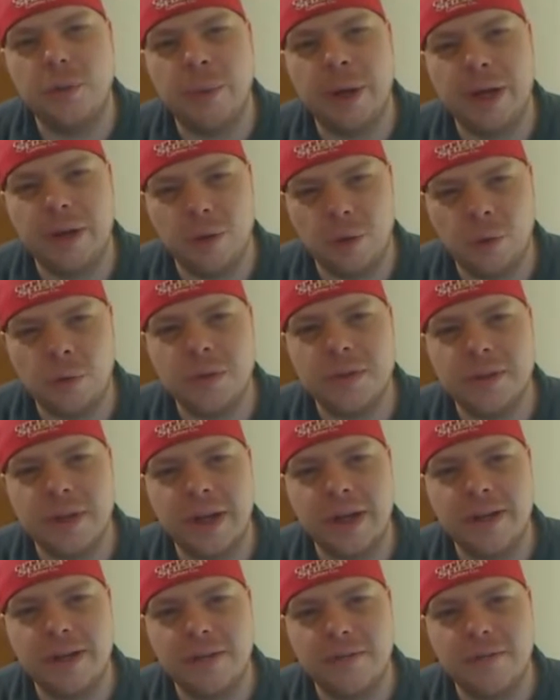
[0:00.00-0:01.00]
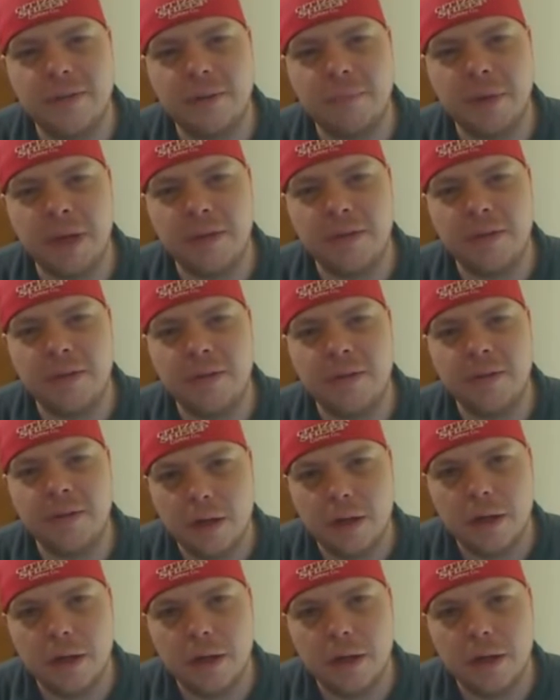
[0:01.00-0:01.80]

do my own scientific method?